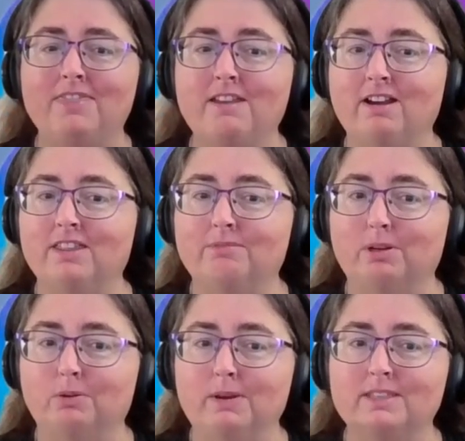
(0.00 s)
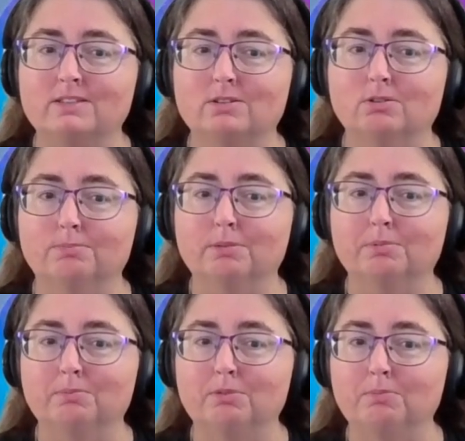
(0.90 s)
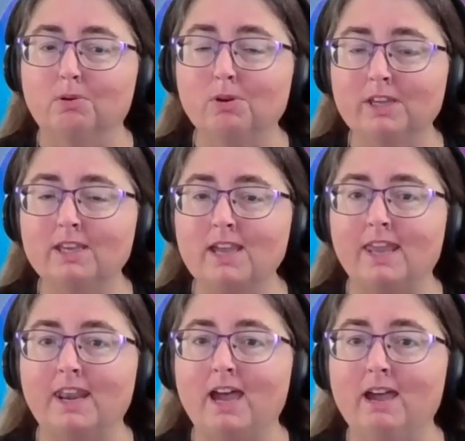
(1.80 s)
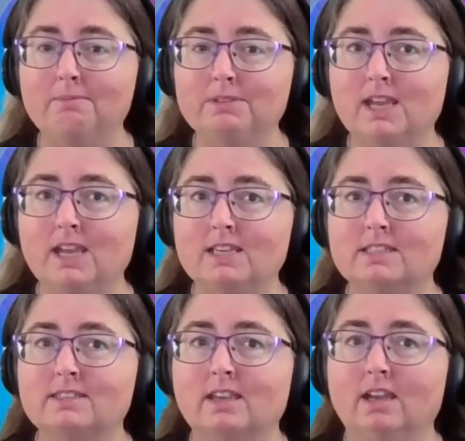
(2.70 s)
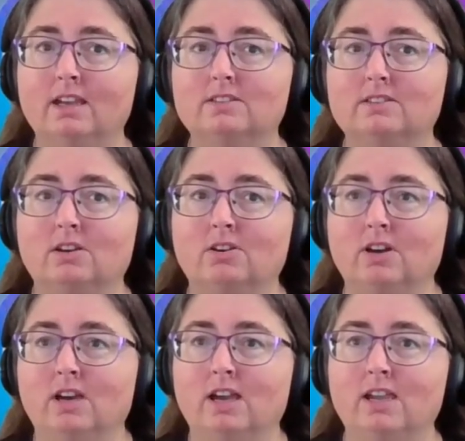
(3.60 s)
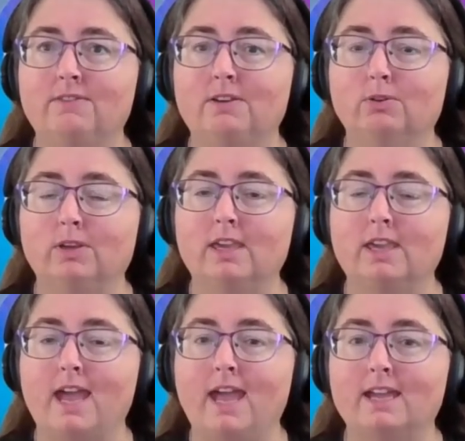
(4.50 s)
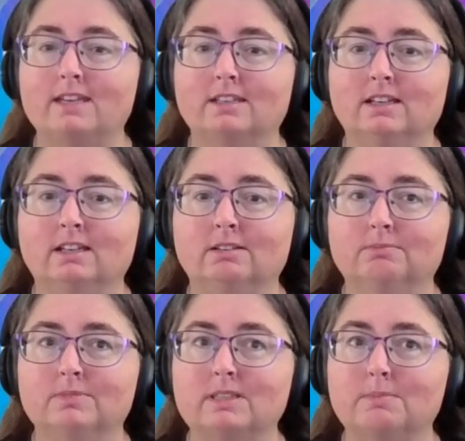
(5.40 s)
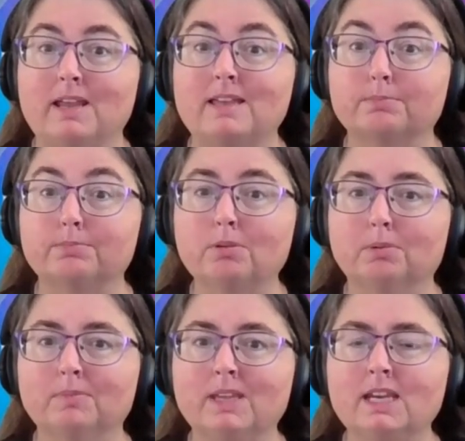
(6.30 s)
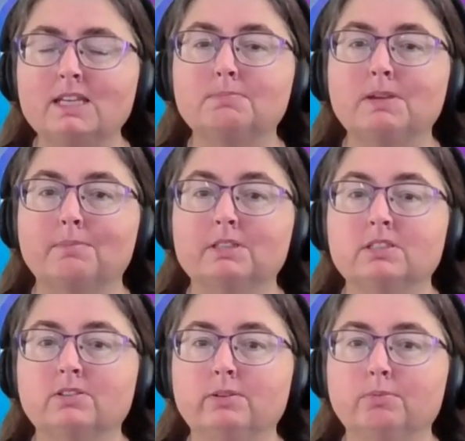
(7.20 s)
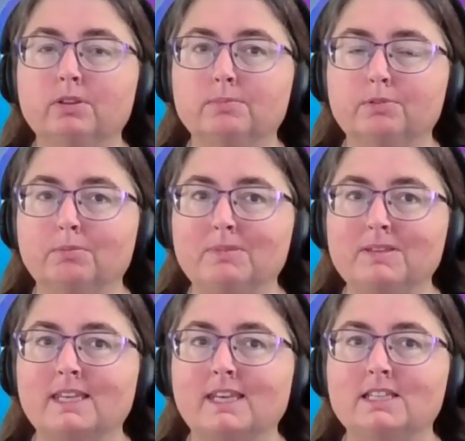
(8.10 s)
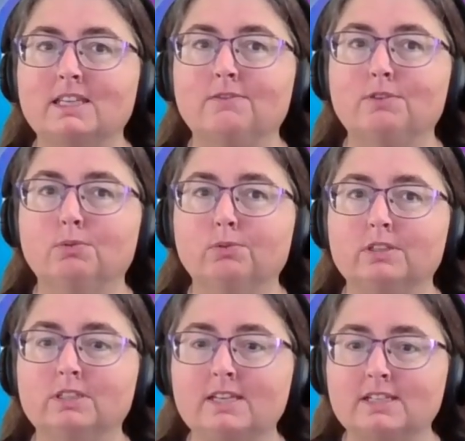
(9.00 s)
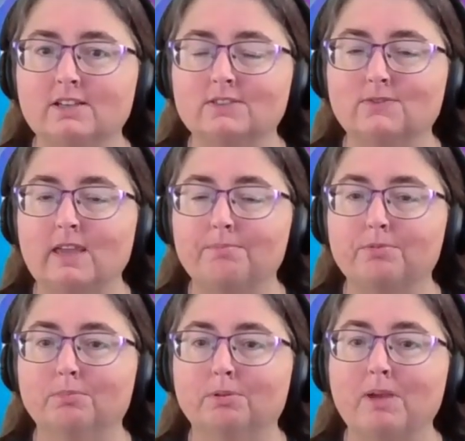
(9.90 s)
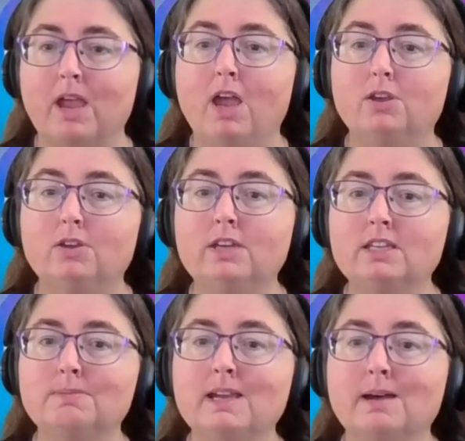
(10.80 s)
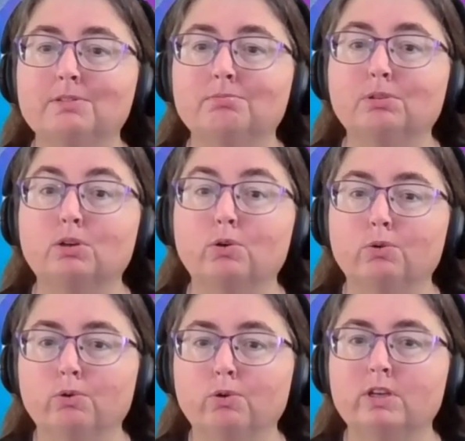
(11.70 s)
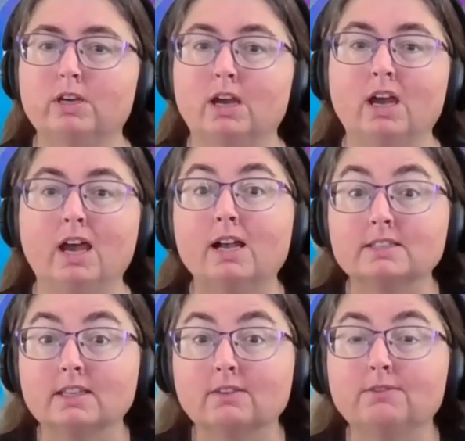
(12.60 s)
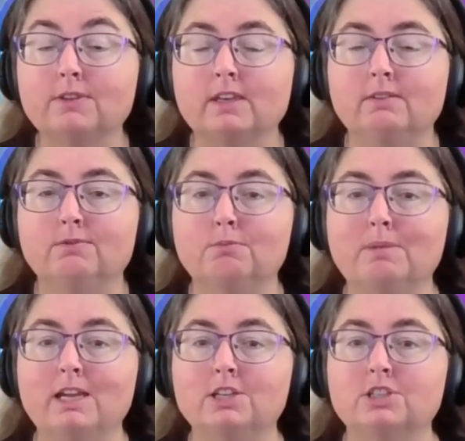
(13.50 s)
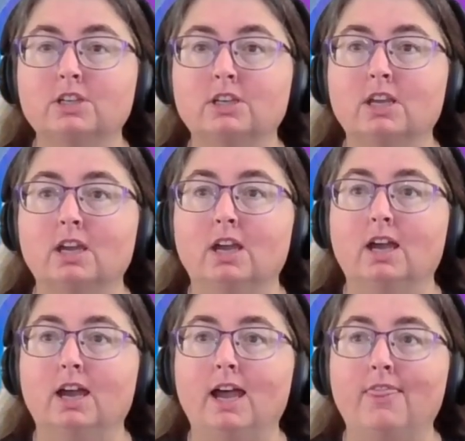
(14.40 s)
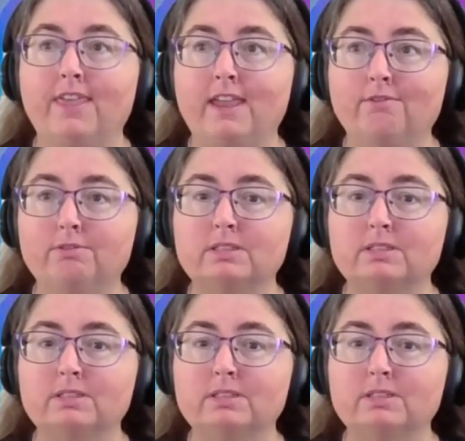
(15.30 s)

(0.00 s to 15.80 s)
There are the request or problem reporting and updates. So if you're looking at someone has a problem, they need to be able to tell you what the problem is. They need to give you all the details for that problem. You need to be able to record asking for that information, their